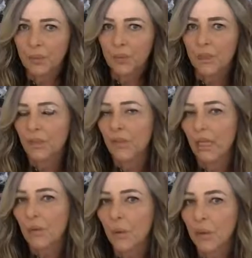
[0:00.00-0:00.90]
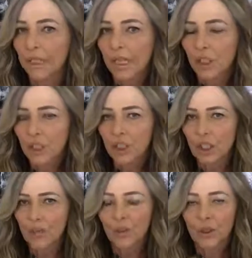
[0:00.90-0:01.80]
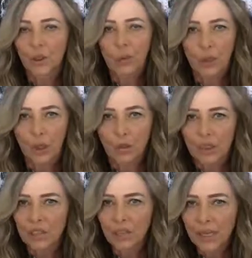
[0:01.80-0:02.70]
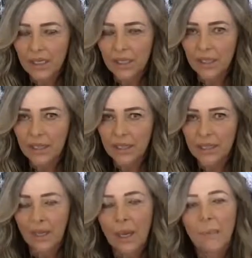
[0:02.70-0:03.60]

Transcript: develop a relationship with your program specialist,